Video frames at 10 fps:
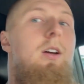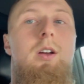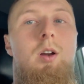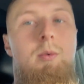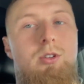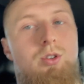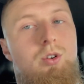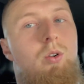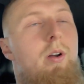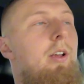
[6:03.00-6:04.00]
your muscles are
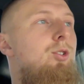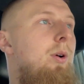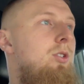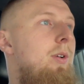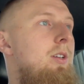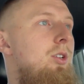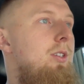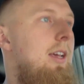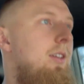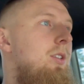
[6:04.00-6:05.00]
growing at twice the rate as your
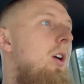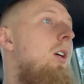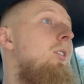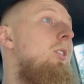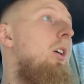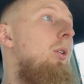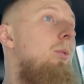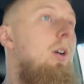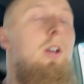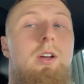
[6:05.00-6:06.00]
tendons are. So
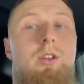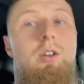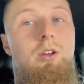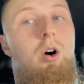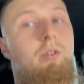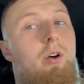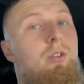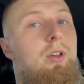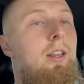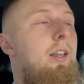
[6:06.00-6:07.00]
although
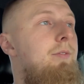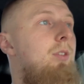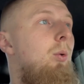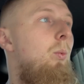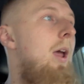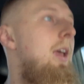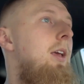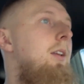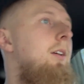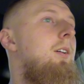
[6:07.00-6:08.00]
you can lift the
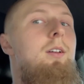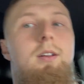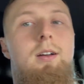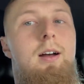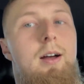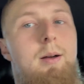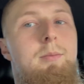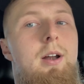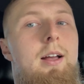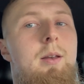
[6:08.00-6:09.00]
weight,
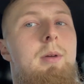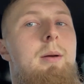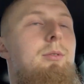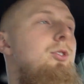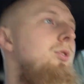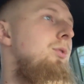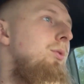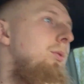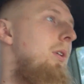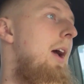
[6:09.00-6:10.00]
you're not going to be able
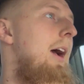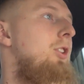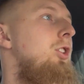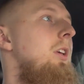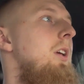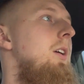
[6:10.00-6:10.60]
to actually,